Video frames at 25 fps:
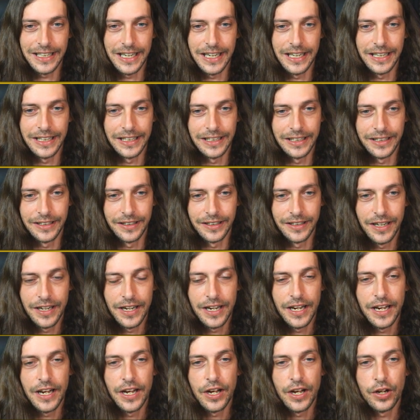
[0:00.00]
And
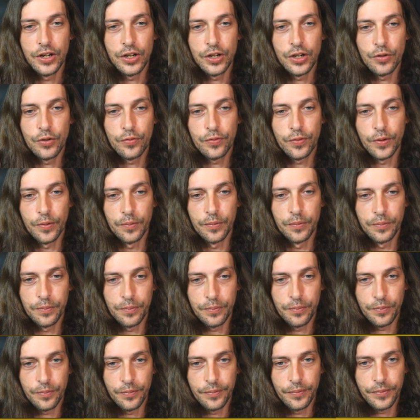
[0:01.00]
from,
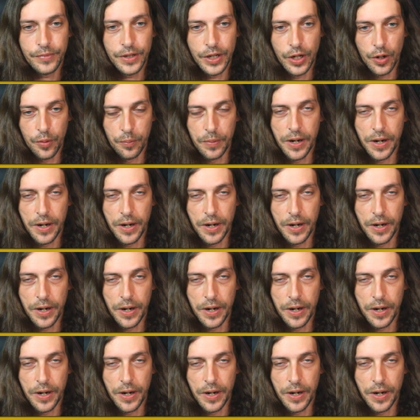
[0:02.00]
you know, my